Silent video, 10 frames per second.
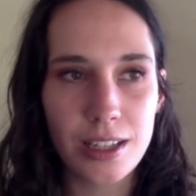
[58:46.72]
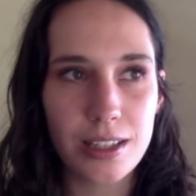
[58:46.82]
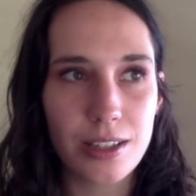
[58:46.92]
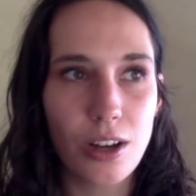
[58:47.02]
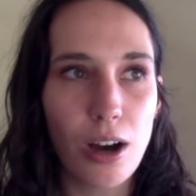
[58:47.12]

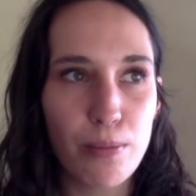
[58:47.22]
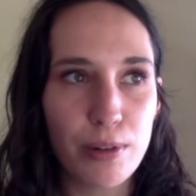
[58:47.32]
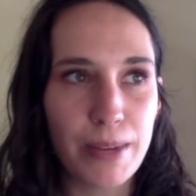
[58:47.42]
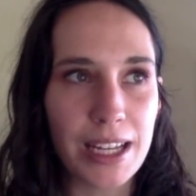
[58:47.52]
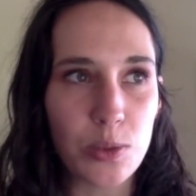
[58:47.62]

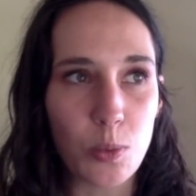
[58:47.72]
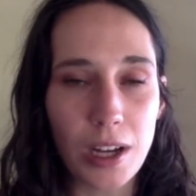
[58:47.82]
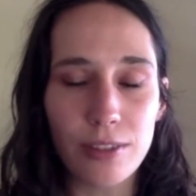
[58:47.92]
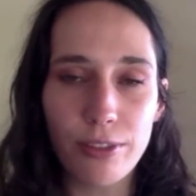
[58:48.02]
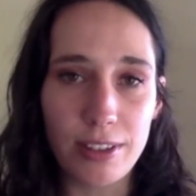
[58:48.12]
compromise
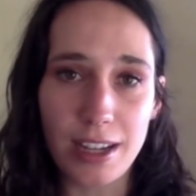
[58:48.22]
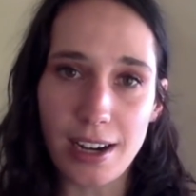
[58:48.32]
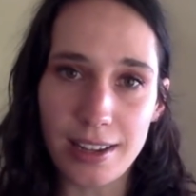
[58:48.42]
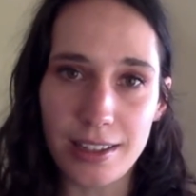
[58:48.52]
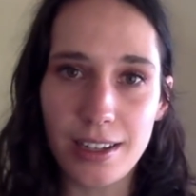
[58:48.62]
one for the
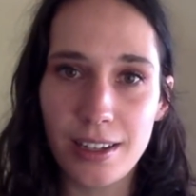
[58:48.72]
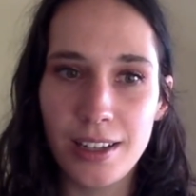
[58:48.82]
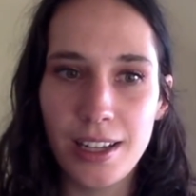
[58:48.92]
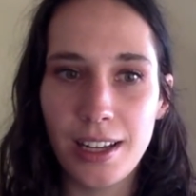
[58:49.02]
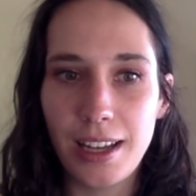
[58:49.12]
other.
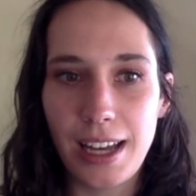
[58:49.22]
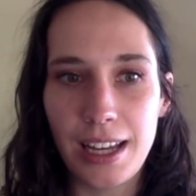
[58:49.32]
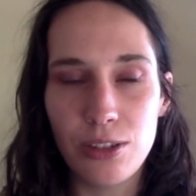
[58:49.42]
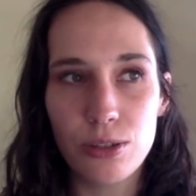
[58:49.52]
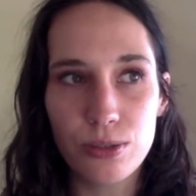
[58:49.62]

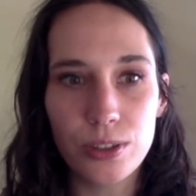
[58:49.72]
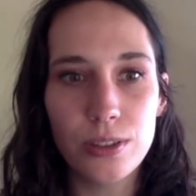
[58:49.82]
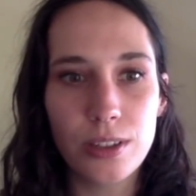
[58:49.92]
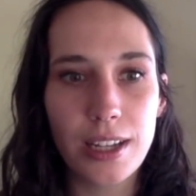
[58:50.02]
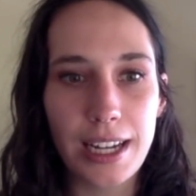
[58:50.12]
And
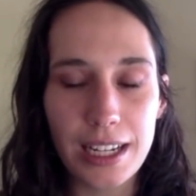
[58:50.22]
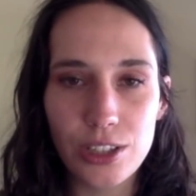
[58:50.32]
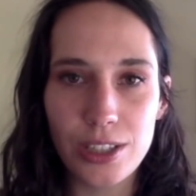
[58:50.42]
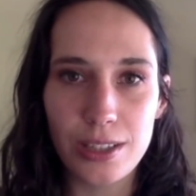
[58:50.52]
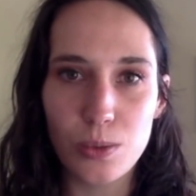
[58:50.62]
true
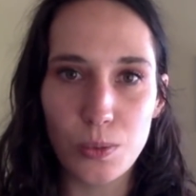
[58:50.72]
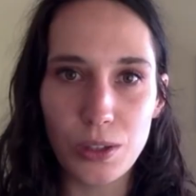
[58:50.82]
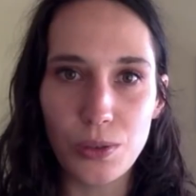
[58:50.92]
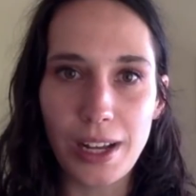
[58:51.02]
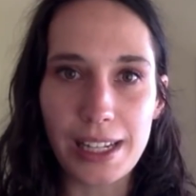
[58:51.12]
connections
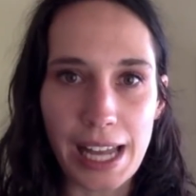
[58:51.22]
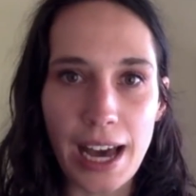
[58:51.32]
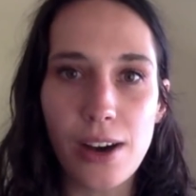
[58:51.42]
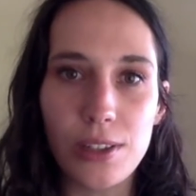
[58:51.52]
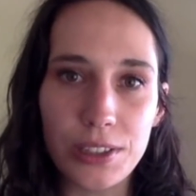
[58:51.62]
will
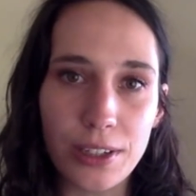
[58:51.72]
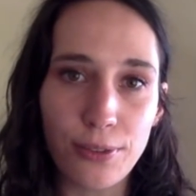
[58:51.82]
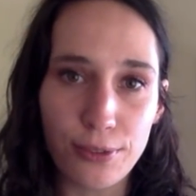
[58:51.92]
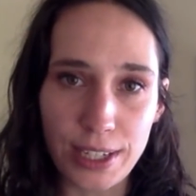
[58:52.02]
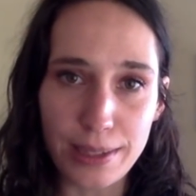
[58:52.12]
allow a lot of
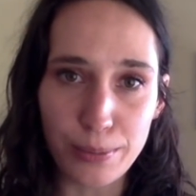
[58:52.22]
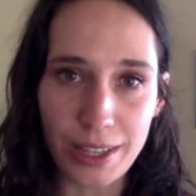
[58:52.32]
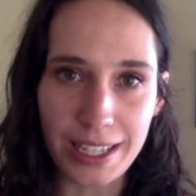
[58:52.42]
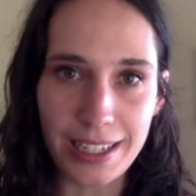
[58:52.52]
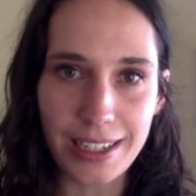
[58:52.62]
freedom
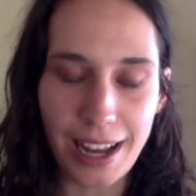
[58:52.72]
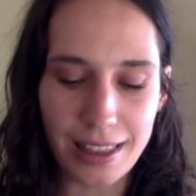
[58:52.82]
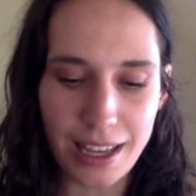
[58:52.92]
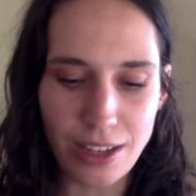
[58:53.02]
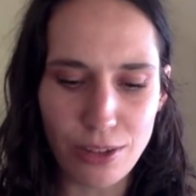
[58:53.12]
within it. I think